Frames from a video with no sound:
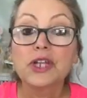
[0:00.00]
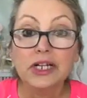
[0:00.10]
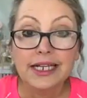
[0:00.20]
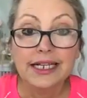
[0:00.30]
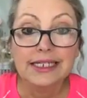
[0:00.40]
You
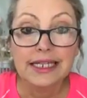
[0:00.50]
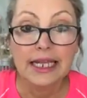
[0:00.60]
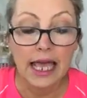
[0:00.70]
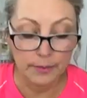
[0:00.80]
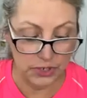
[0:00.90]
started it
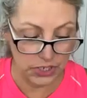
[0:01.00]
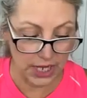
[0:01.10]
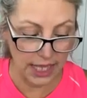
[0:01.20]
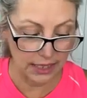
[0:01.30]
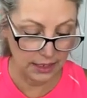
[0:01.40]
today,
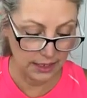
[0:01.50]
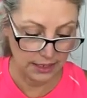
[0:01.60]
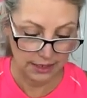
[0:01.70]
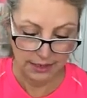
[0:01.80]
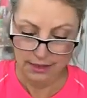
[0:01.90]
Michelle?